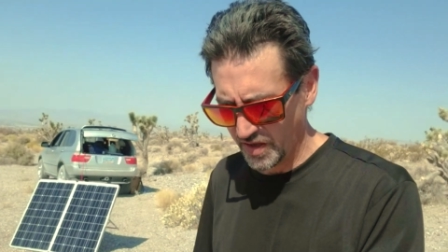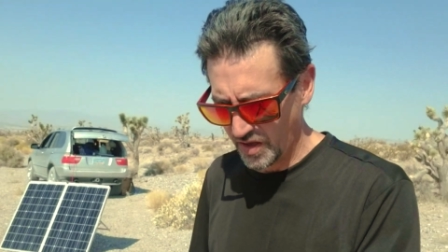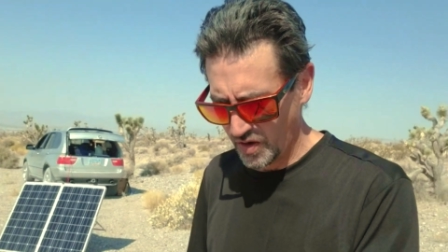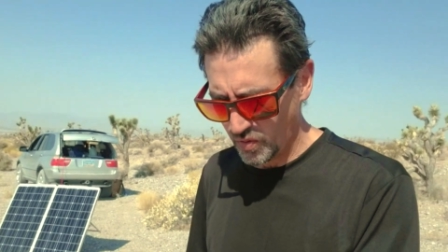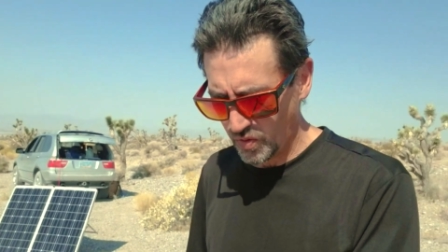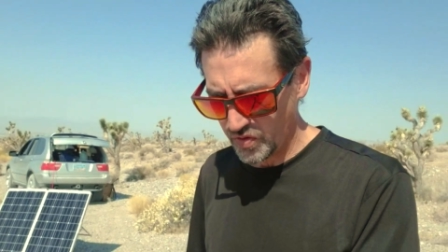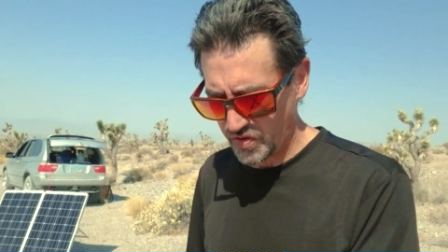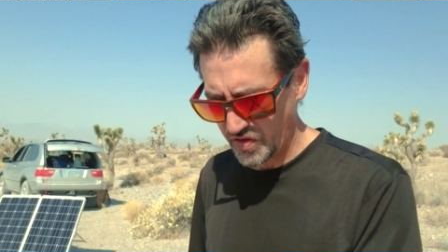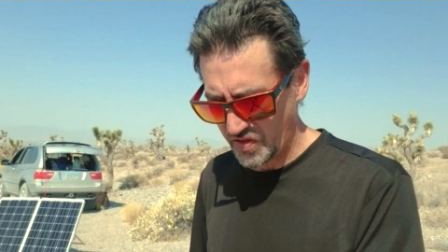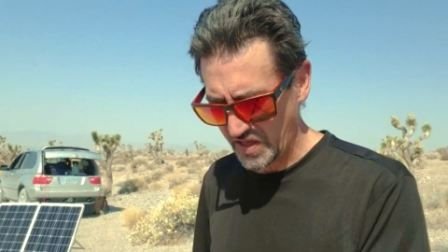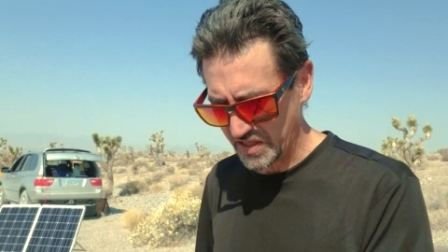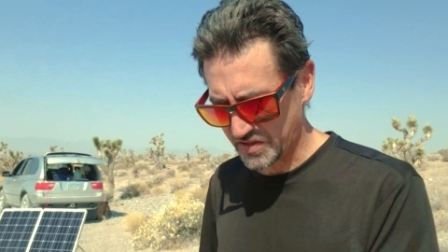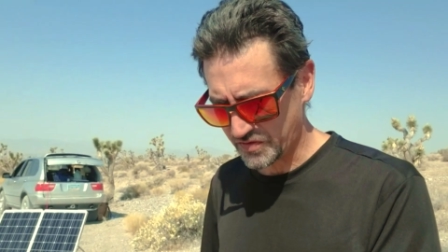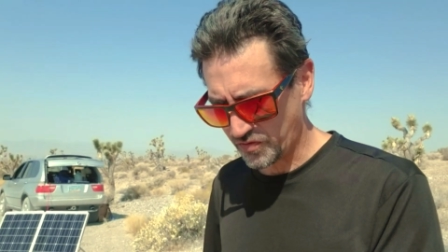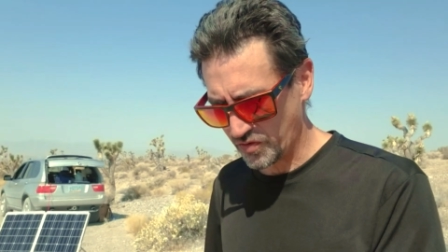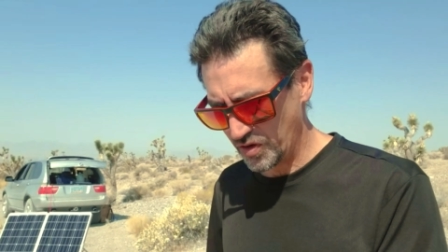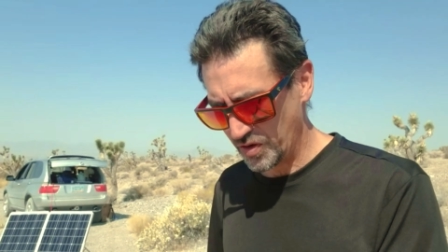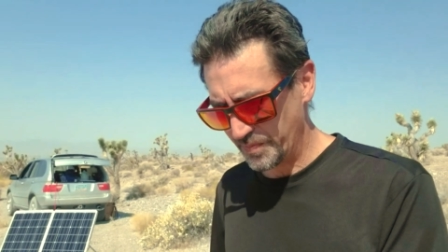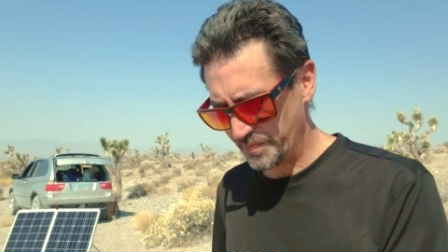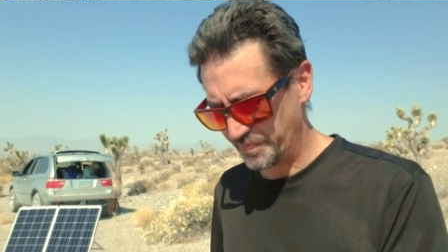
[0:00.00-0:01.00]
whether that's
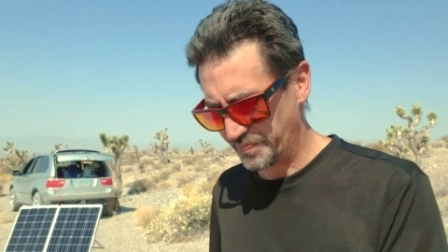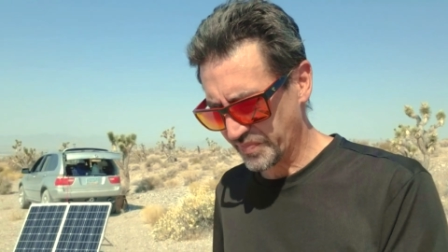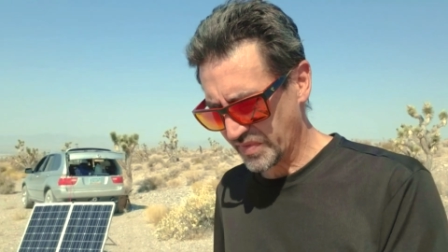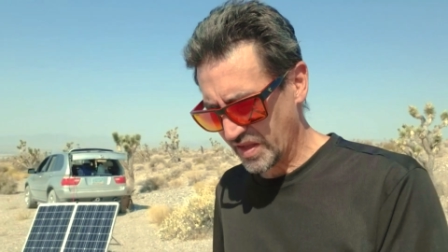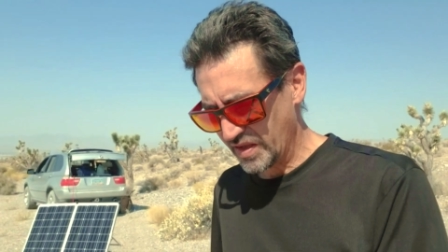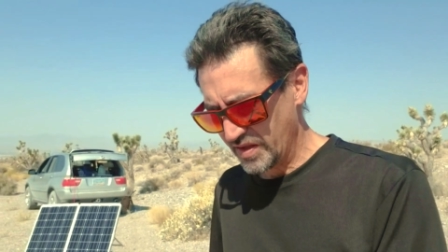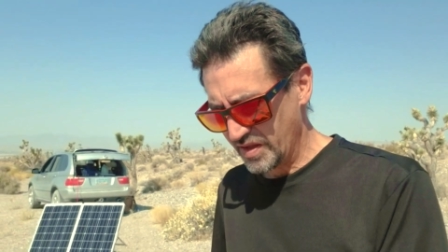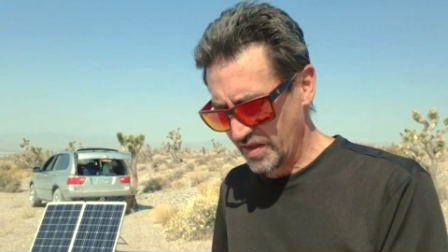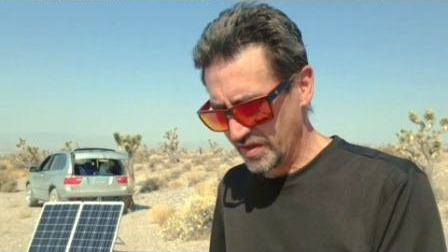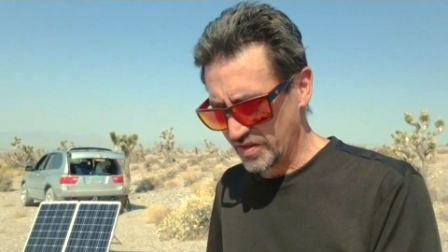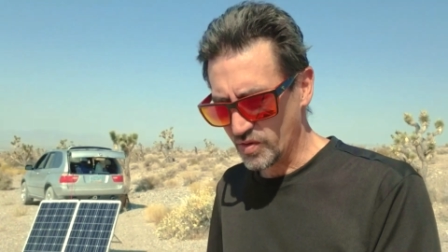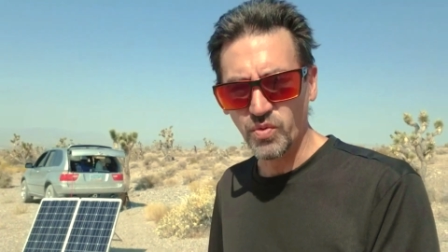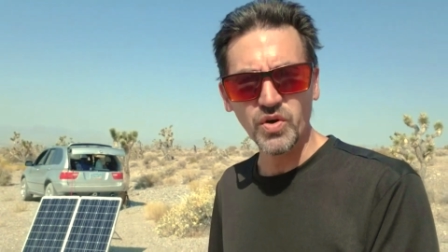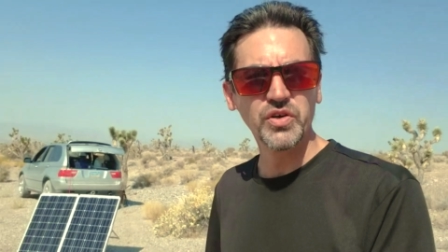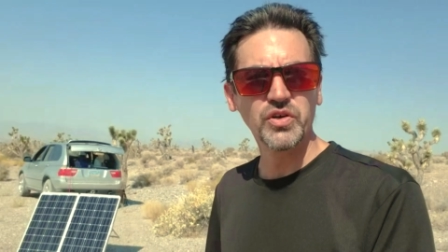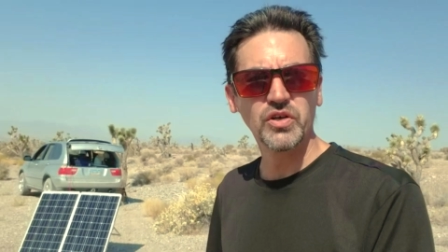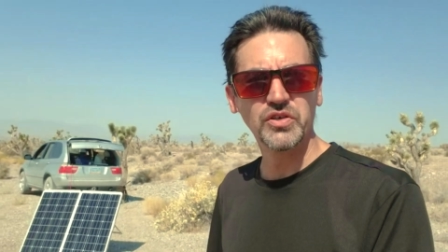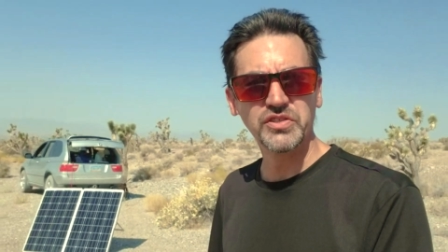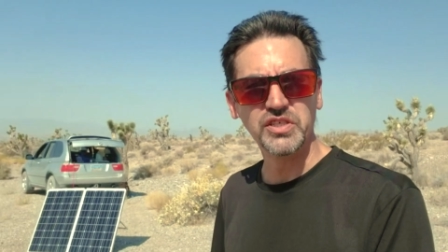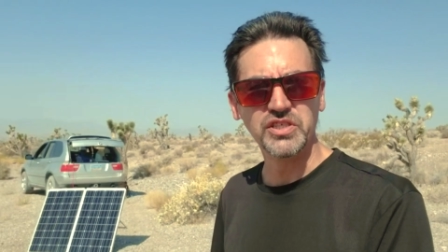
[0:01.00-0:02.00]
from the
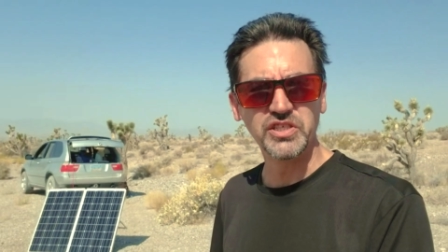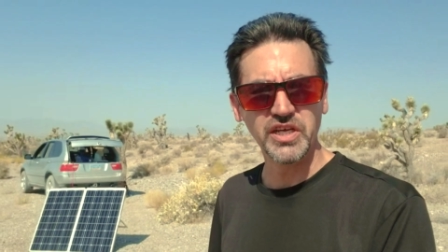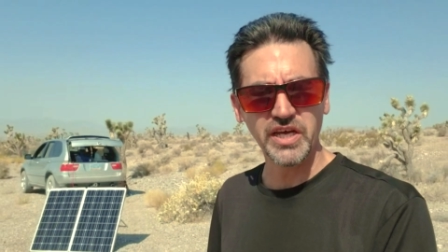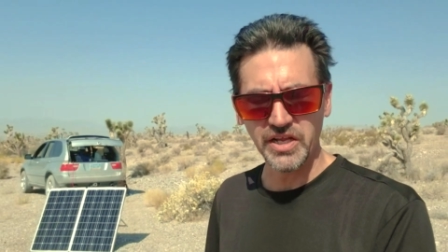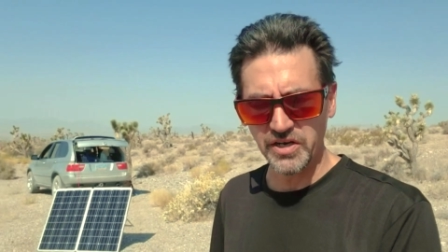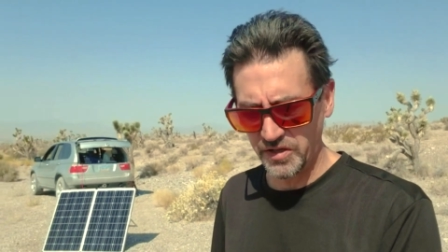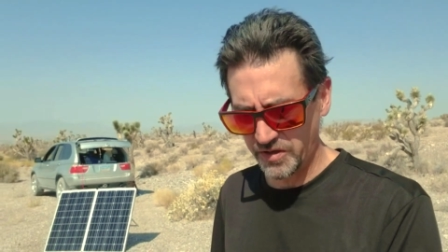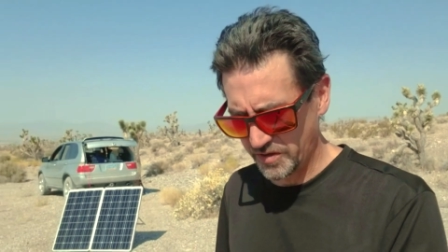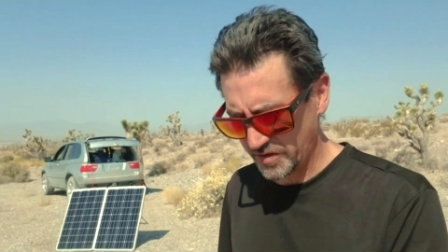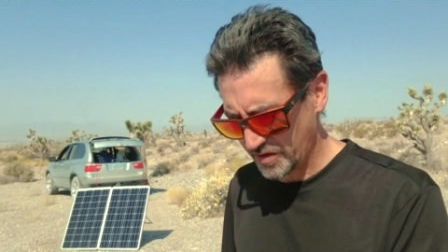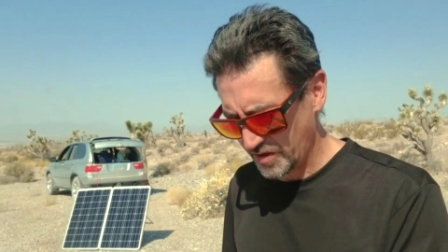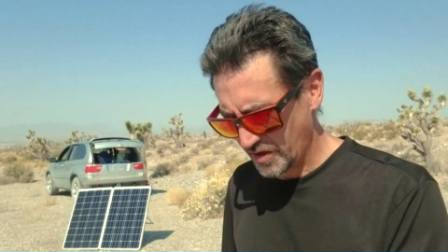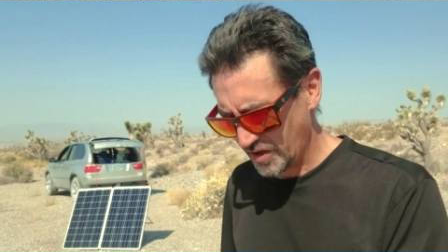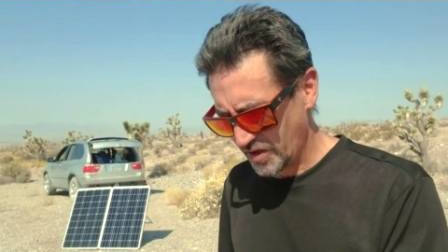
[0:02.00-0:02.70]
Wonderhussy channel.